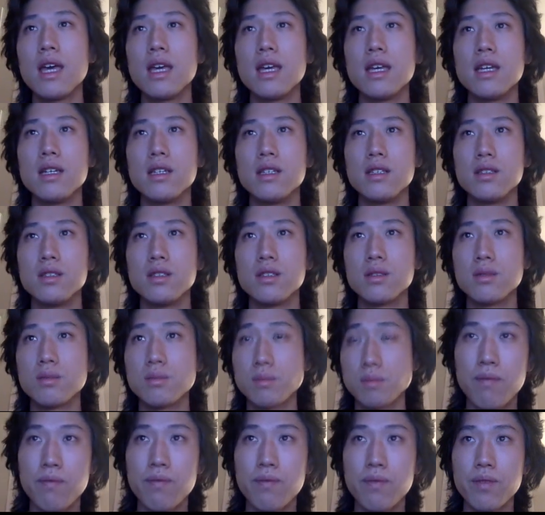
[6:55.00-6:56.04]
And
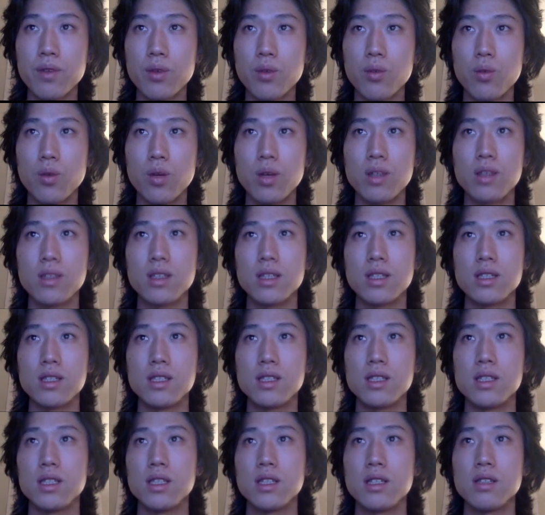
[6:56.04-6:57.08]
one such